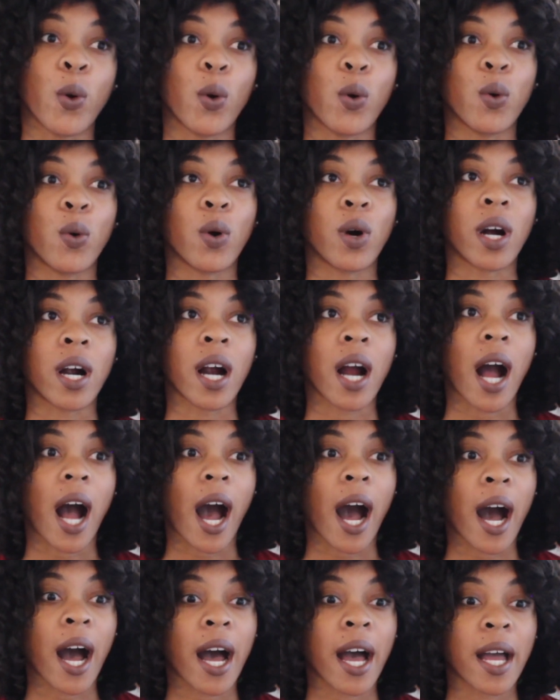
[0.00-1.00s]
or
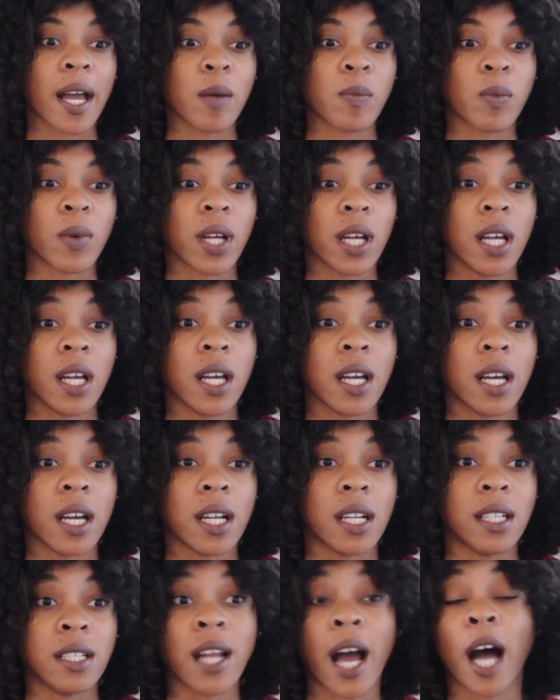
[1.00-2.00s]
I'm
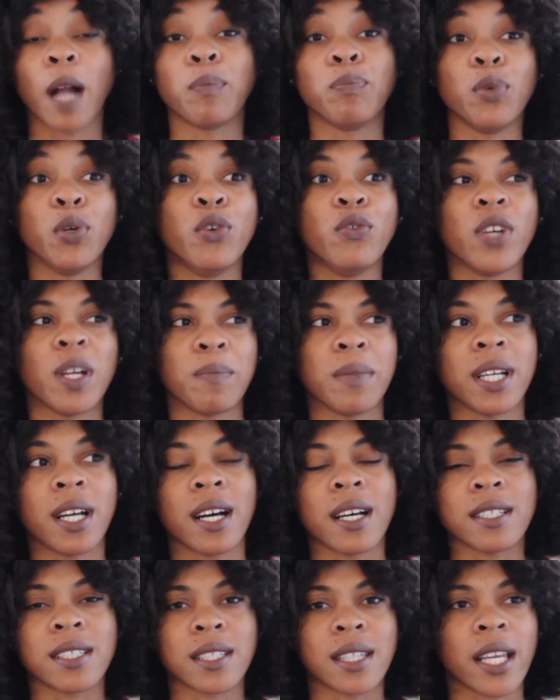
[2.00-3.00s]
not moving
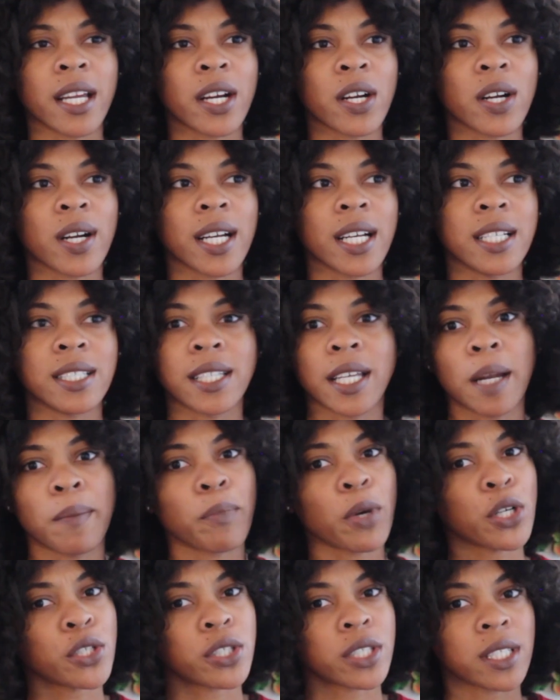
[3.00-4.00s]
because there is an
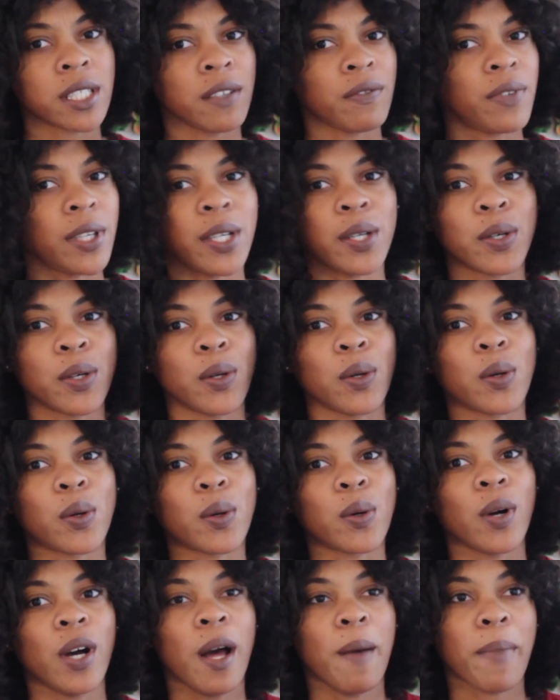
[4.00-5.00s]
emergency
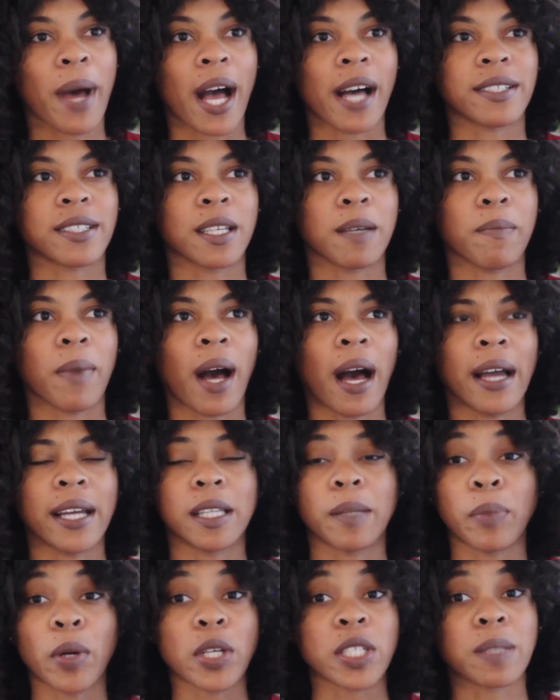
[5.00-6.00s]
vehicle passing by
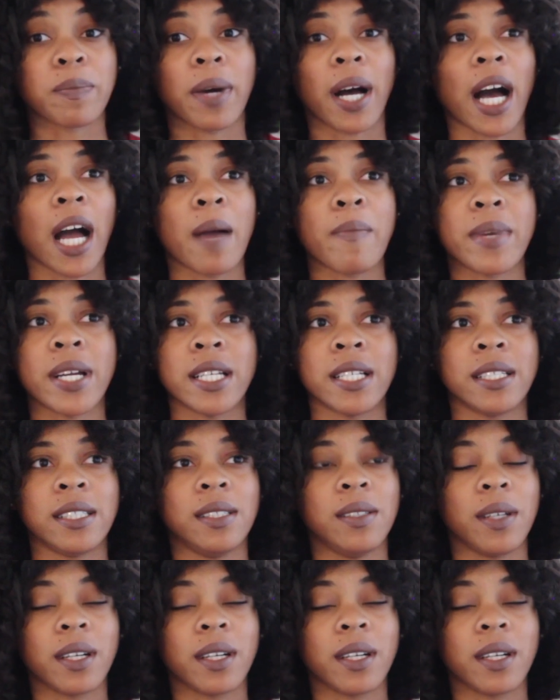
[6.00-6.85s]
and the person behind me